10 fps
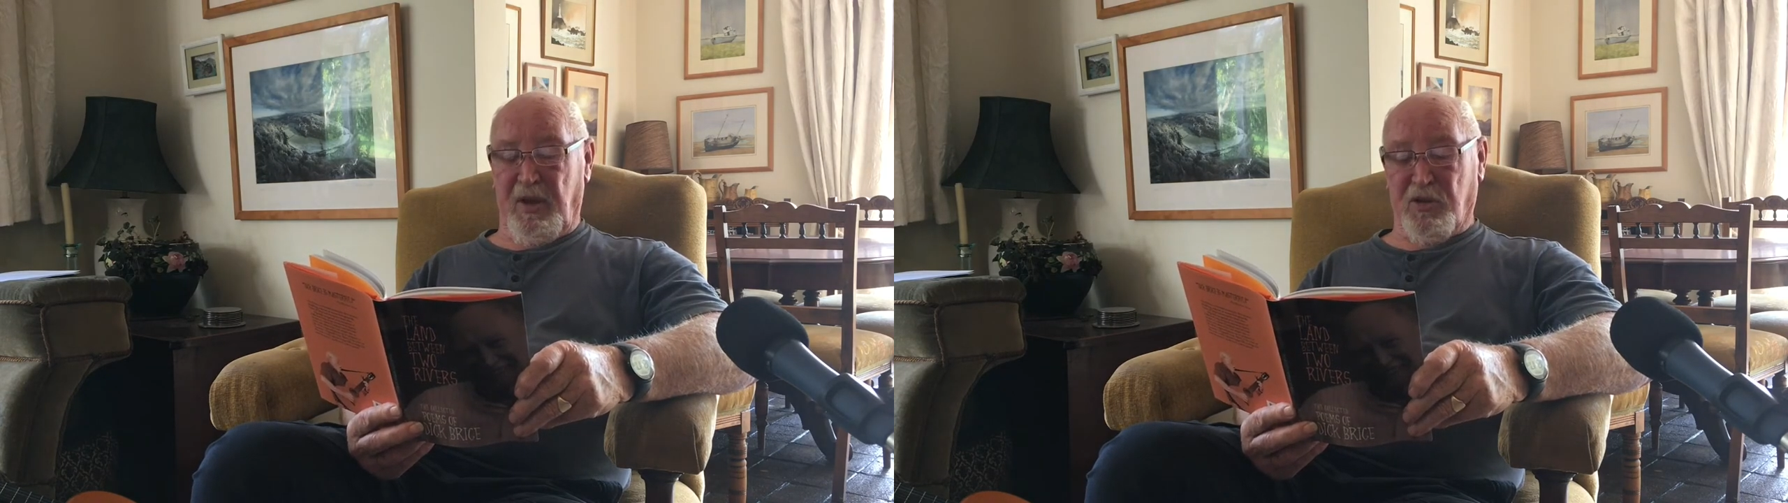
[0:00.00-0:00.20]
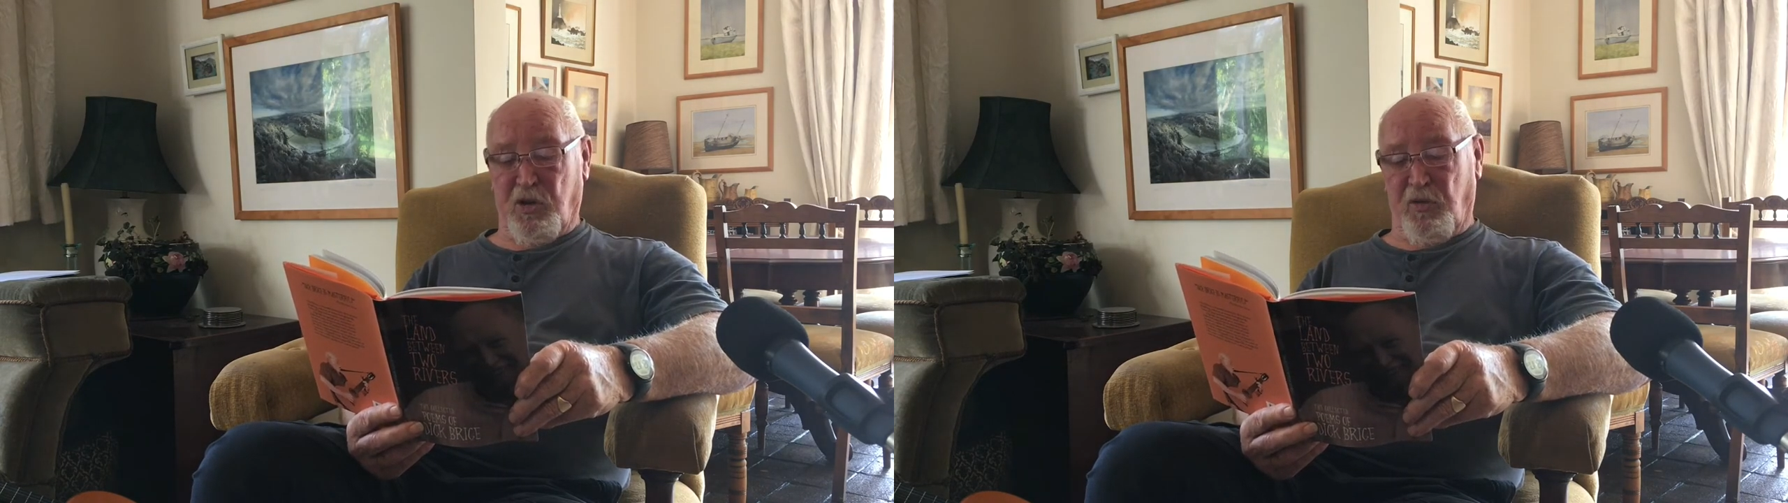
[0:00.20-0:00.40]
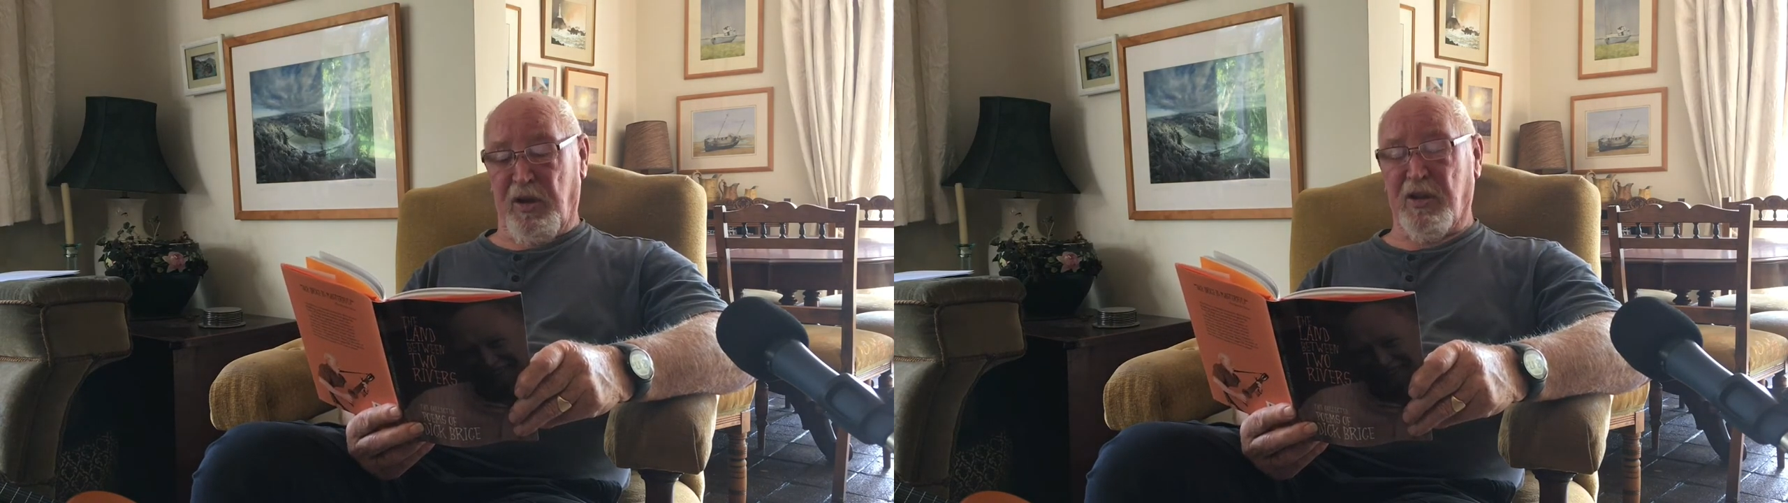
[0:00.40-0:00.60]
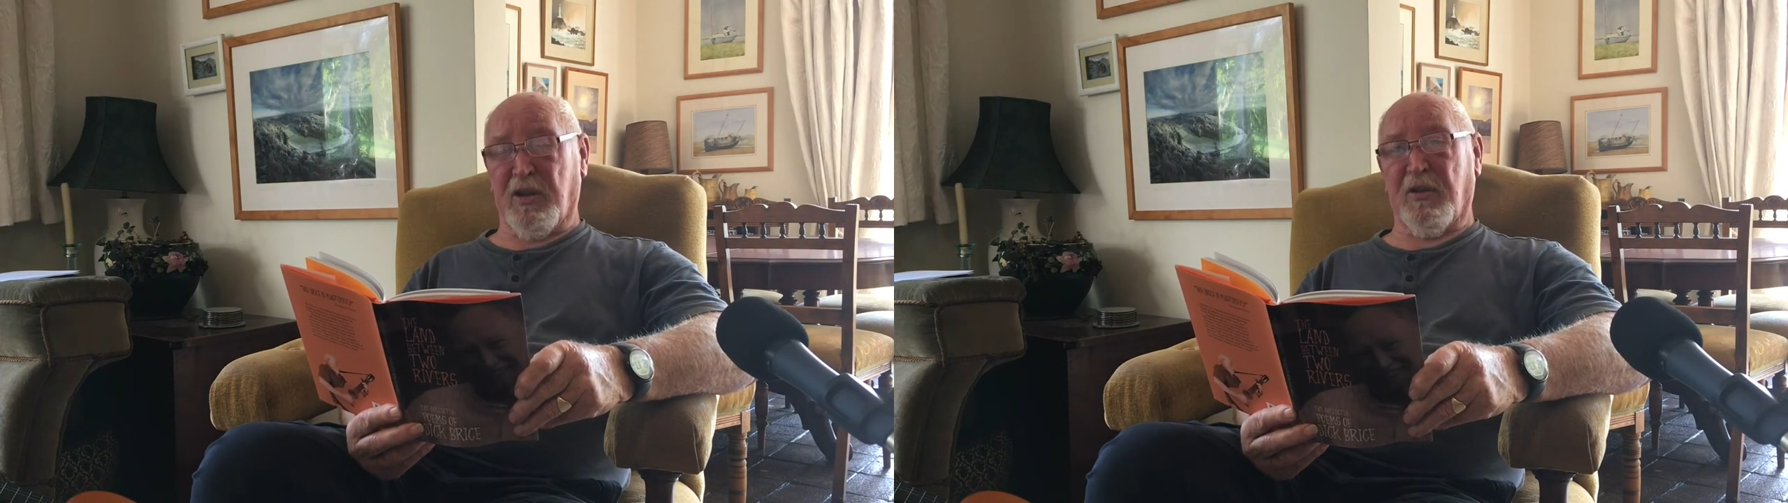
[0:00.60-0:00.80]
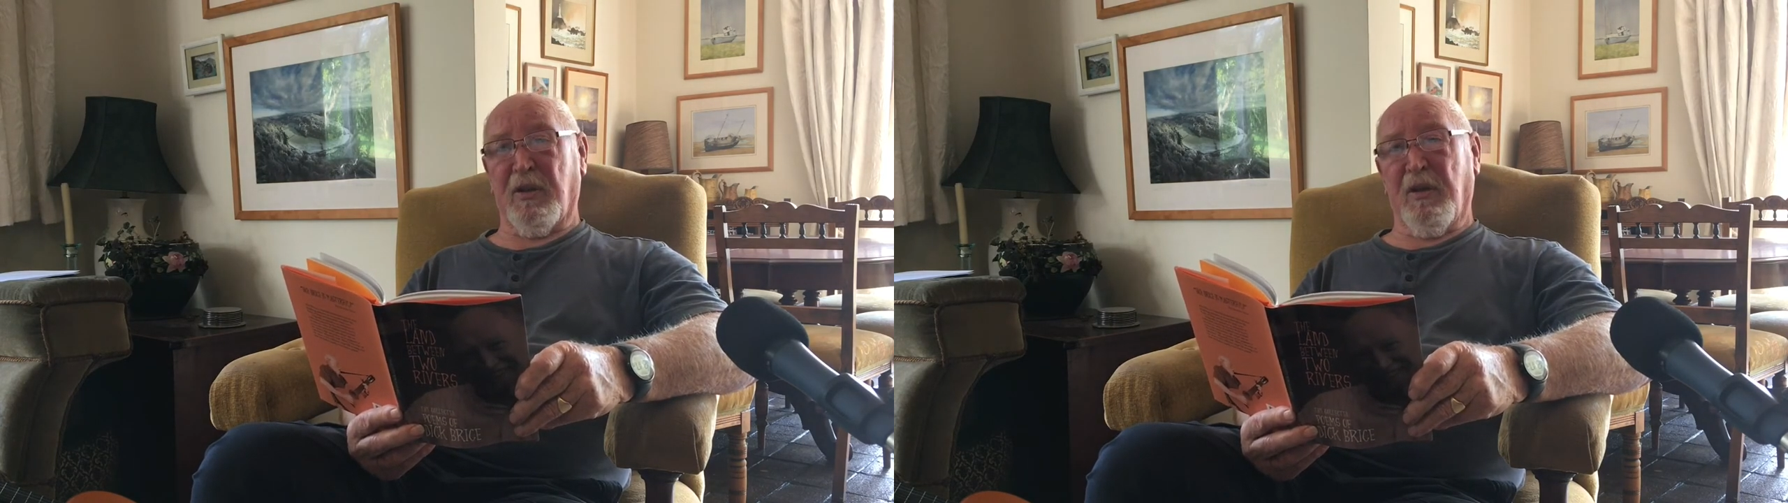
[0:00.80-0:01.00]
there's
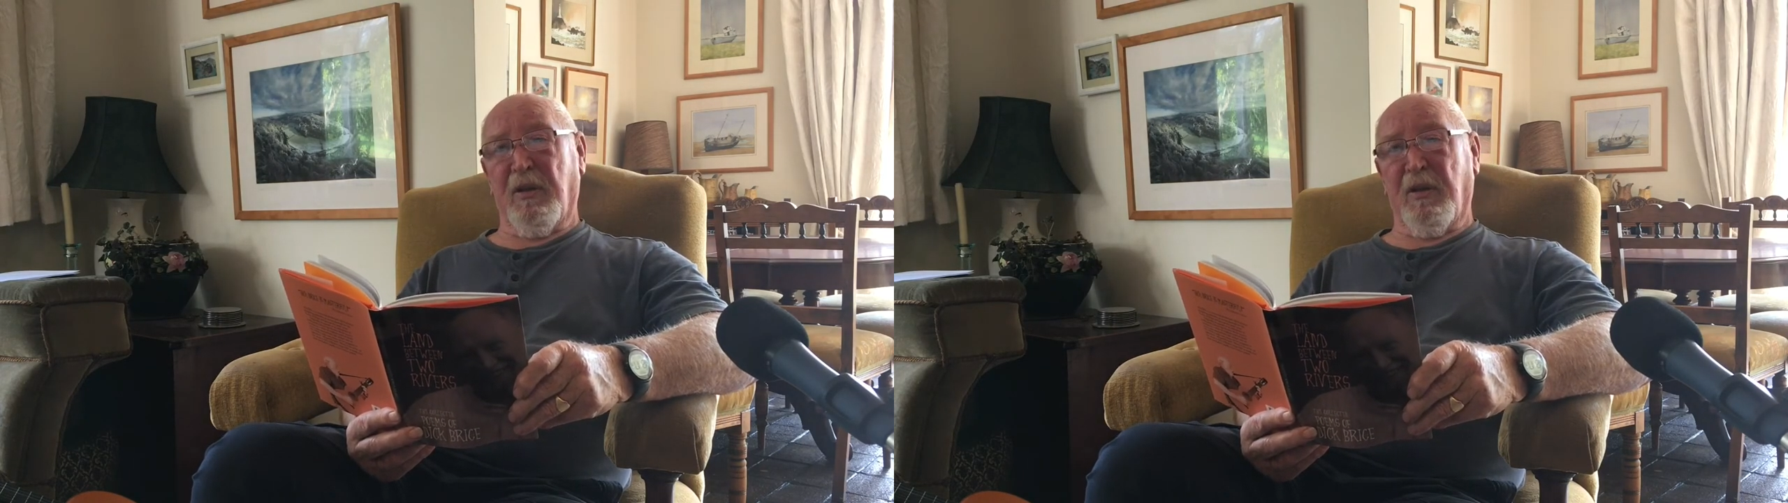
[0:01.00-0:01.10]
Chris,